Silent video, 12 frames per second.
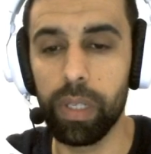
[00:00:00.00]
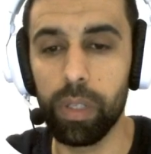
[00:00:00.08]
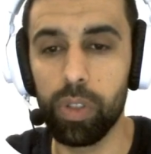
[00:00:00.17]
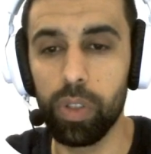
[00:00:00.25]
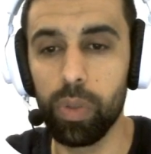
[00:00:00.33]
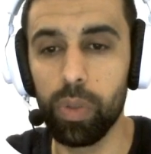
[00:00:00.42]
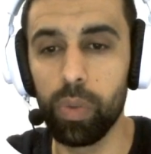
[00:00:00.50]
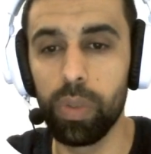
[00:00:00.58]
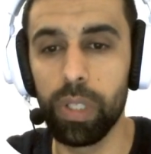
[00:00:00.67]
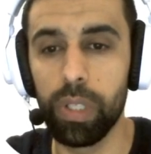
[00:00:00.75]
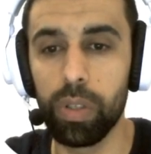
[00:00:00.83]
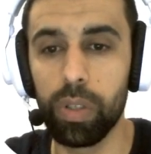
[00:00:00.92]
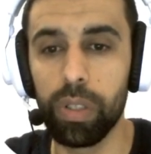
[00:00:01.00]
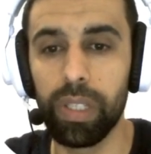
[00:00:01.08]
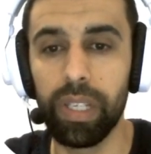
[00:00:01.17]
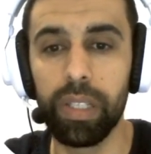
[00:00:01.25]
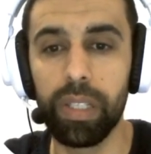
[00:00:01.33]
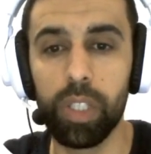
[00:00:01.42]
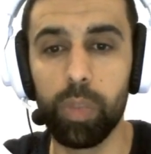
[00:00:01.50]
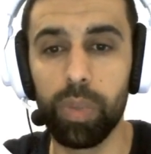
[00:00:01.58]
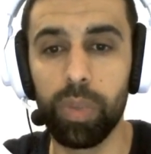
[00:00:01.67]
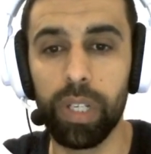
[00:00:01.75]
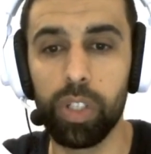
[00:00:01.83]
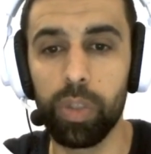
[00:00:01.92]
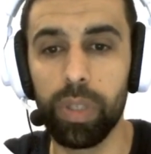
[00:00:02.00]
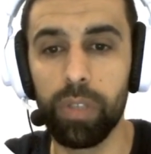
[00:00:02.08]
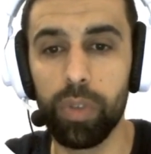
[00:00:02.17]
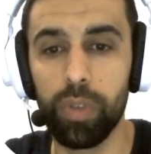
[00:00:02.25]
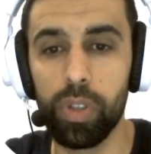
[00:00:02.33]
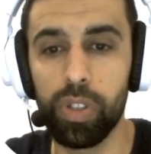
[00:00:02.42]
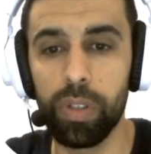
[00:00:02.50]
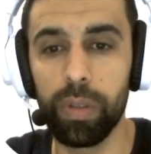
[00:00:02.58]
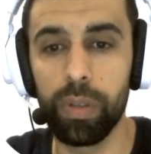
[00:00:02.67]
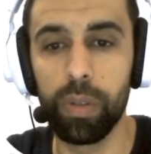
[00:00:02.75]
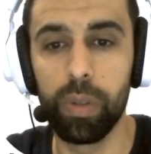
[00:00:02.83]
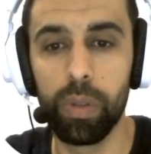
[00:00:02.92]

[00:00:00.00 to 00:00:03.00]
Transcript: it tells you the current latest production ready version.